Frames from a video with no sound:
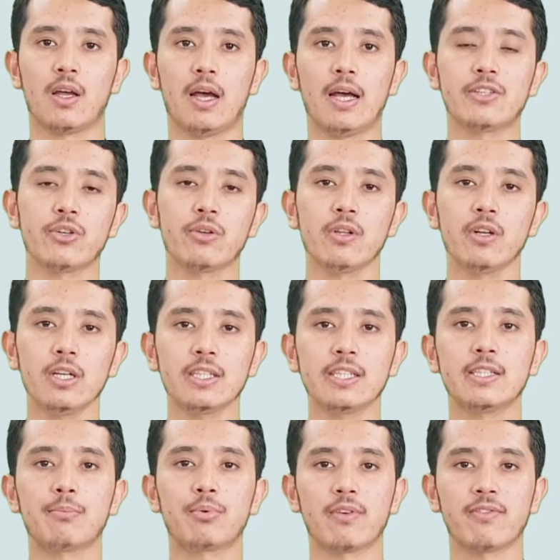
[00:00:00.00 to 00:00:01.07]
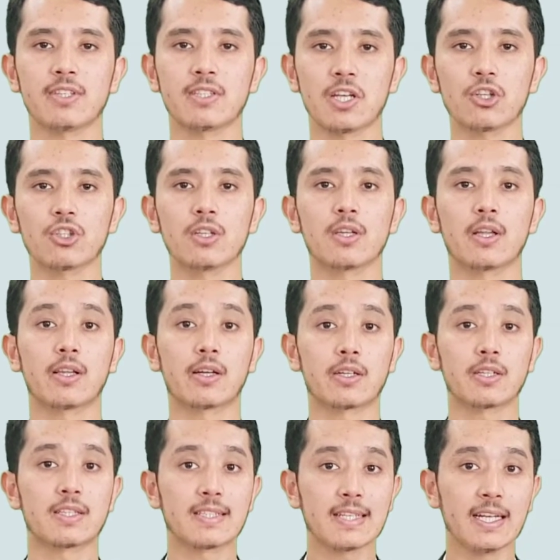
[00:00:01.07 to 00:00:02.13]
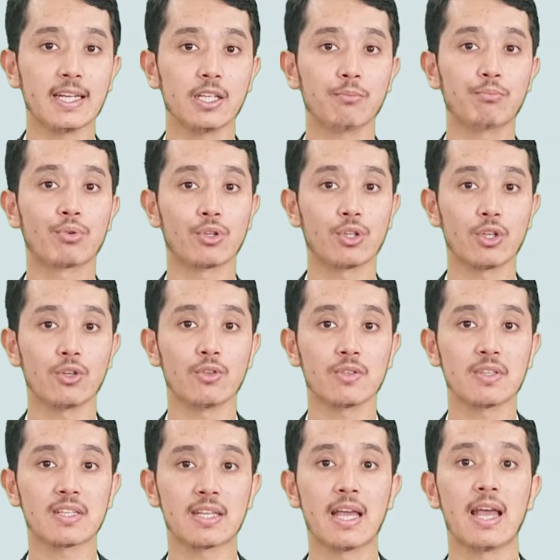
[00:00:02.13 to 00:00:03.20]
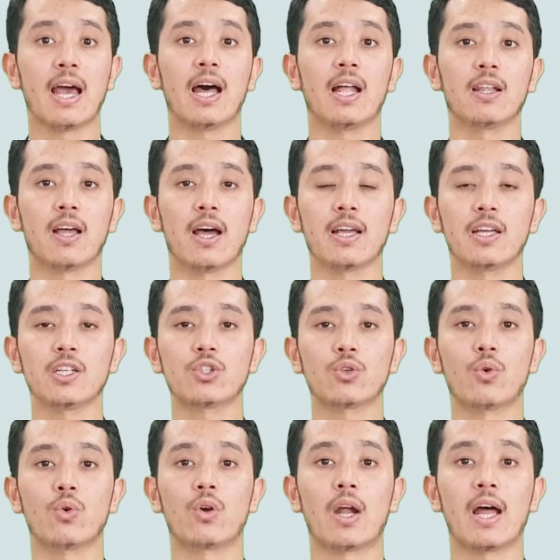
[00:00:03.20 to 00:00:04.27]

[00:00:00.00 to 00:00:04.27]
As you learned in the previous session, the letter Sin produced a light or a